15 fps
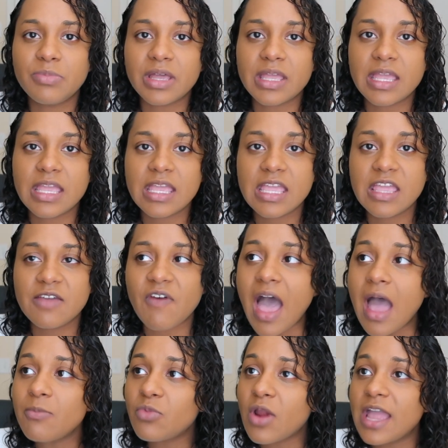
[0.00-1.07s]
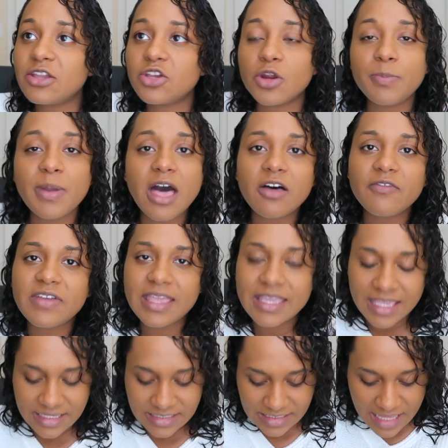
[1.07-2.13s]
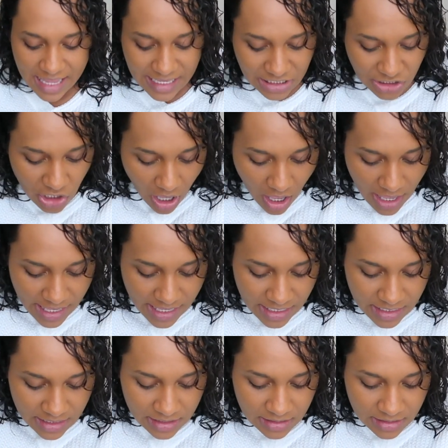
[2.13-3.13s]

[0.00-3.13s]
but if I'm right, your pelvic is like not